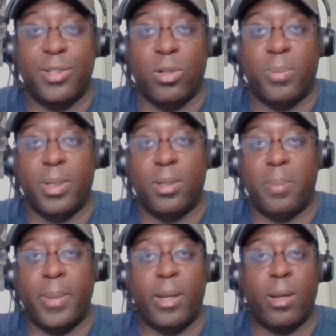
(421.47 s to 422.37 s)
a little bit.
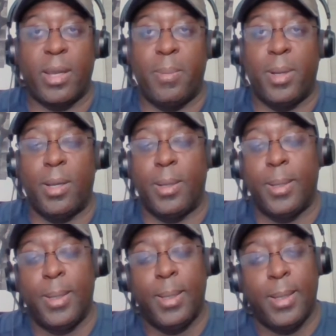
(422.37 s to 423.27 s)
Lamela came on,
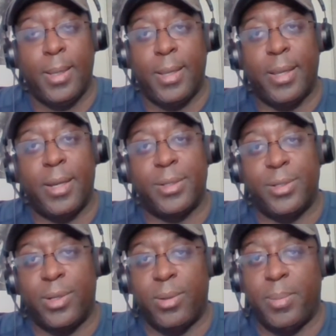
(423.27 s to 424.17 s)
and as he
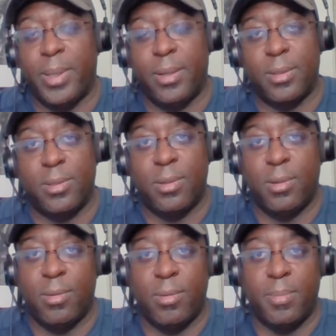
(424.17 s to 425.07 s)
made his
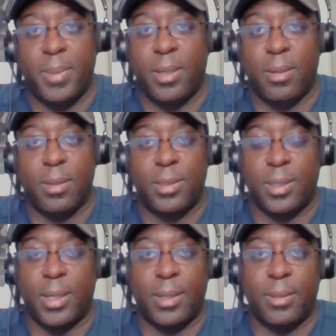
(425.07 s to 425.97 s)
Rabina
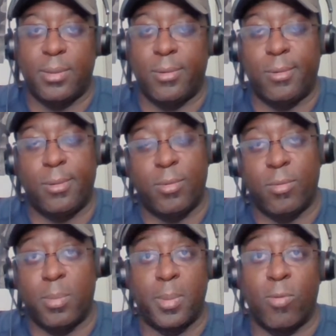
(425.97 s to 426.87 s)
shot, or
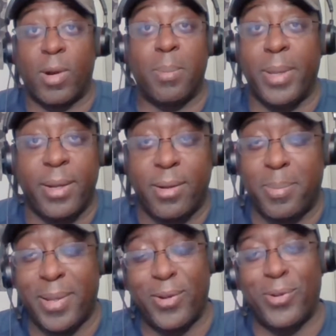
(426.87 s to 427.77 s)
Ribena,
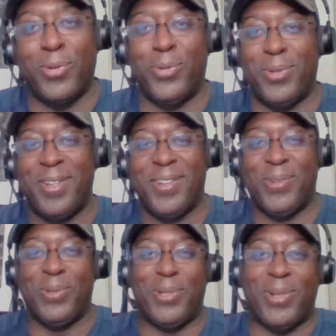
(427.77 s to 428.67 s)
depending on
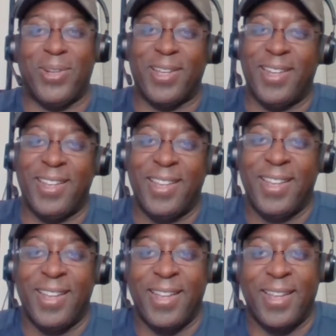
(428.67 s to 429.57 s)
who's talking.
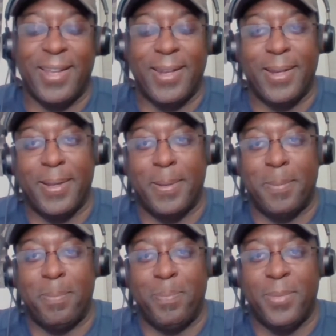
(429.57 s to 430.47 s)
And
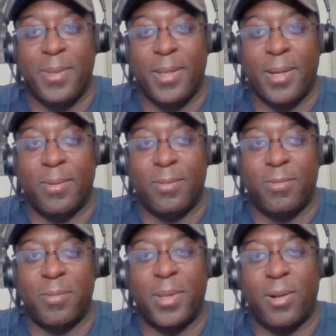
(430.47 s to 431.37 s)

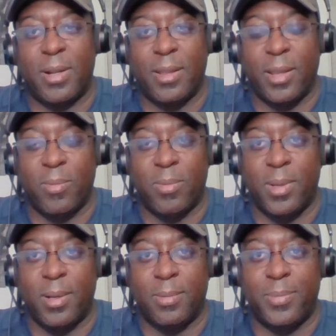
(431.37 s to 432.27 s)
from then on, I think
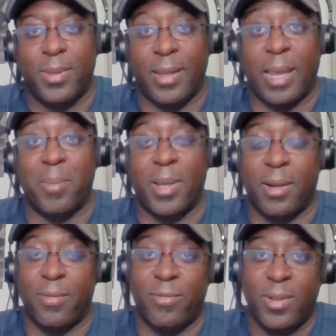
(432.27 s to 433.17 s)
the game kind
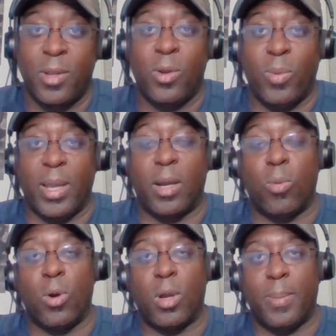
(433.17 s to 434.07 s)
of we kind of
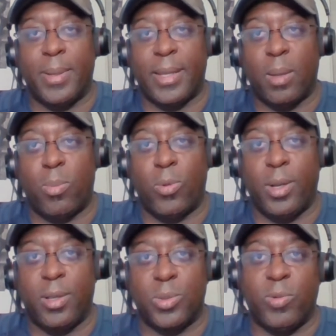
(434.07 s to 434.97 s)
woke up at that point,
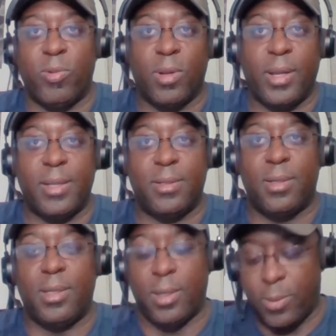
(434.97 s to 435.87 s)
because we realized,
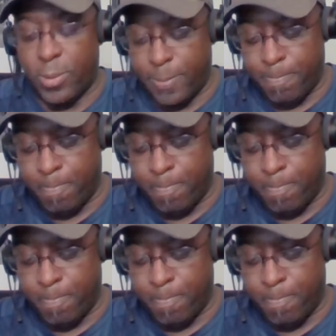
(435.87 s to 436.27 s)
you know what,